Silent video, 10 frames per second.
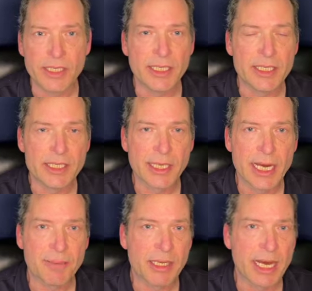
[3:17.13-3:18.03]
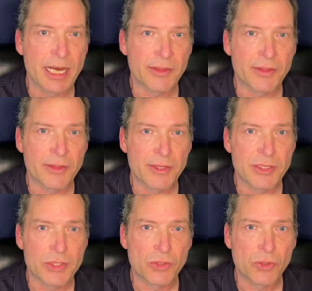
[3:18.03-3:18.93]
Ganidas Lab in
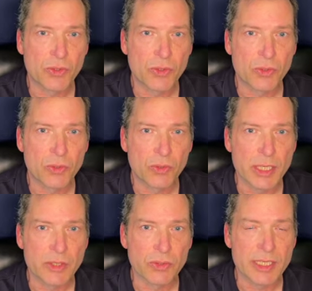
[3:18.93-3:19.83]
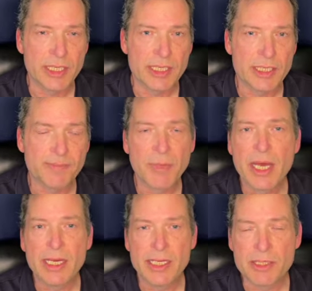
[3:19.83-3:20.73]
Athens, Greece.
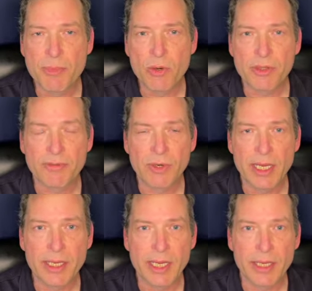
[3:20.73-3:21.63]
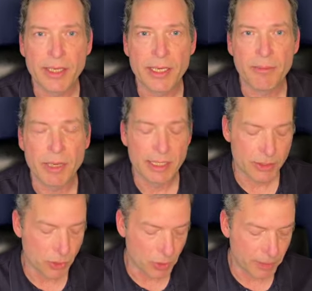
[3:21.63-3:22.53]
He's both a friend and a
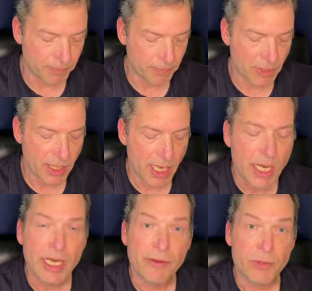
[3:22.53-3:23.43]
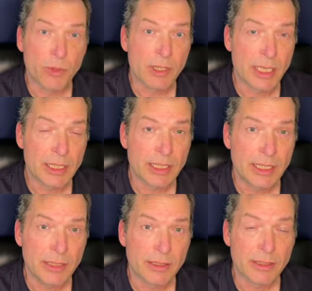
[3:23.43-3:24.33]
mentor. If you are
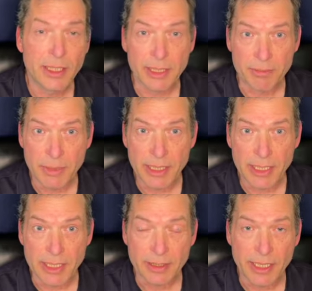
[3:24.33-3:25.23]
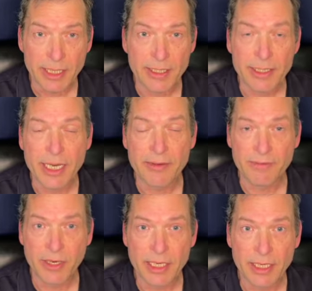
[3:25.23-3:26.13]
lucky, like me, and get
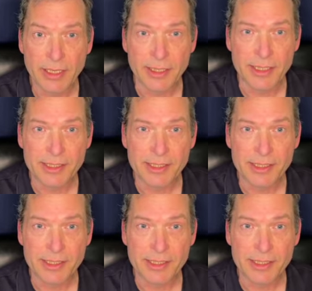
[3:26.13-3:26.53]
invited,